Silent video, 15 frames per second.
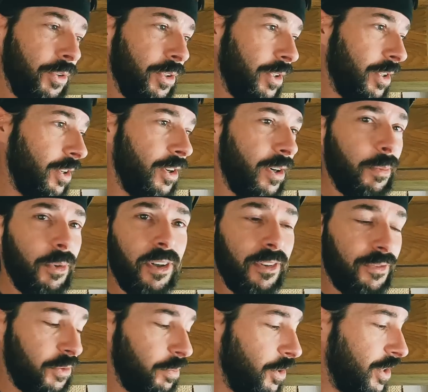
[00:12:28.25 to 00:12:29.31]
pulled the carb
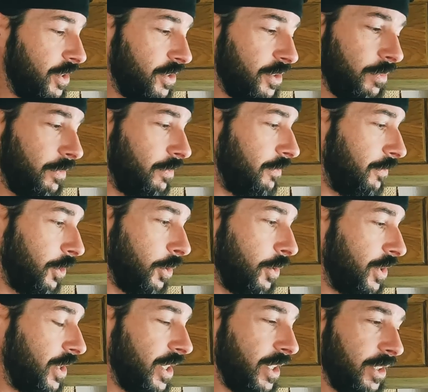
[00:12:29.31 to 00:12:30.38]
off, sprayed some
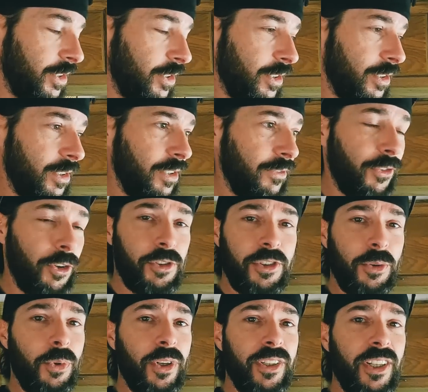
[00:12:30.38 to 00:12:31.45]
fluid down in there, and at
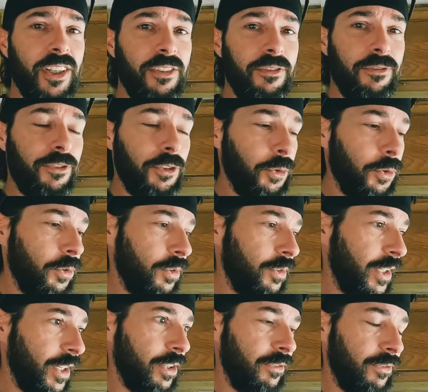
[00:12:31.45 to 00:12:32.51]
first it wasn't getting
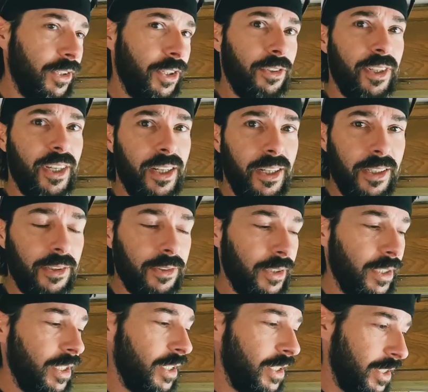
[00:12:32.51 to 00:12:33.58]
fuel. I couldn't figure that
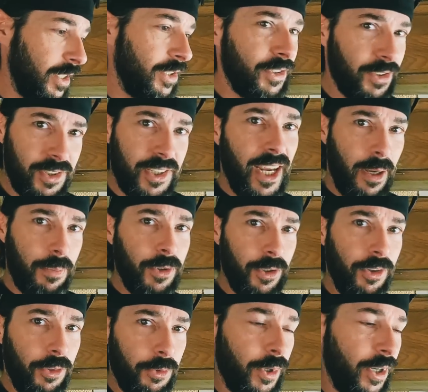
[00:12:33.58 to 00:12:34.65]
out. Tapped
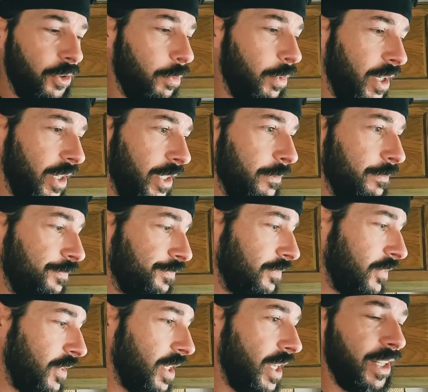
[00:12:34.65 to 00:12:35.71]
on the throttle body,
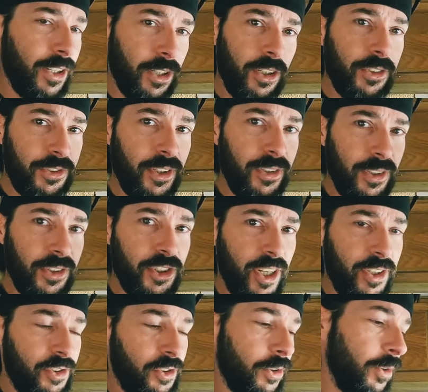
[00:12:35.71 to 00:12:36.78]
and then all of a sudden the
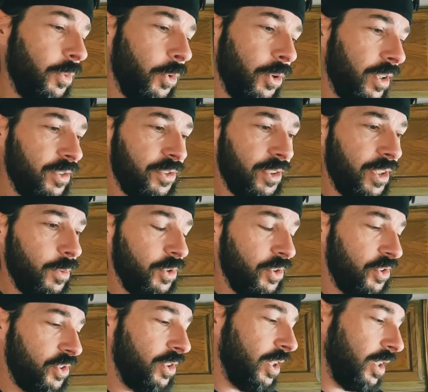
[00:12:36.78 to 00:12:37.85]
jet started working, so they were
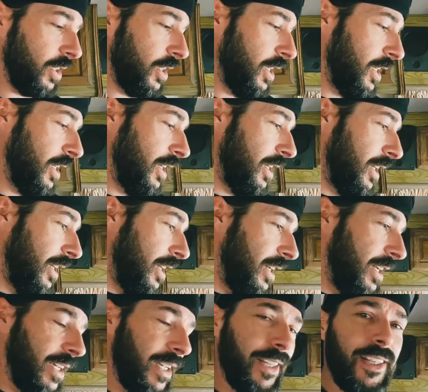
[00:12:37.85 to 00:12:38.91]
just stuck.
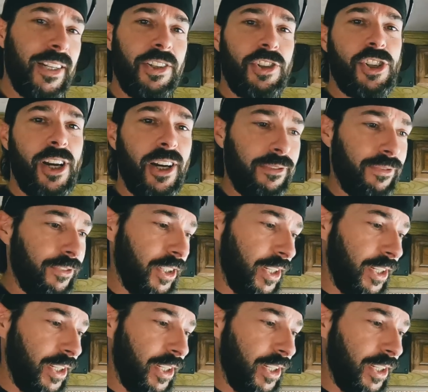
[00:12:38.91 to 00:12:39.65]
And then it shot